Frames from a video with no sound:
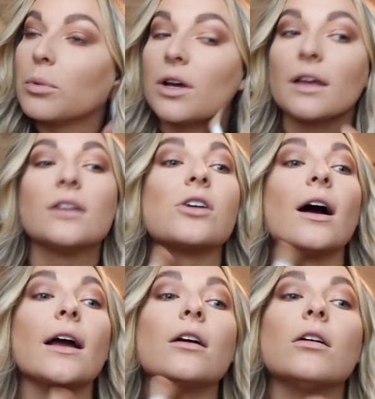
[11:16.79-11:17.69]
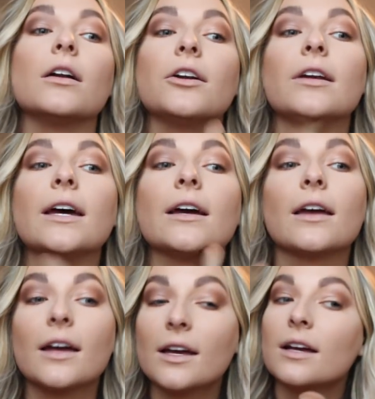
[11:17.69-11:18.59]
put a triangle under your
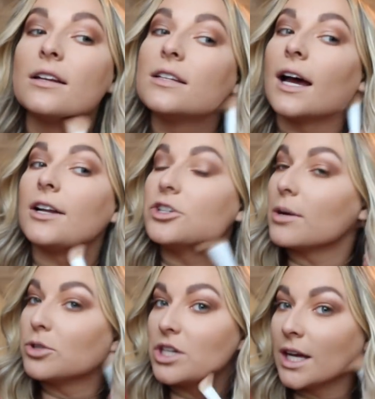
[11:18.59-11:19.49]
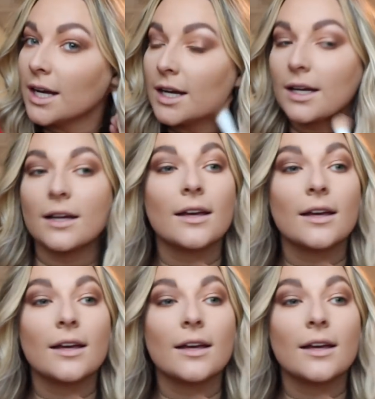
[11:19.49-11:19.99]
neck to hide your double chin?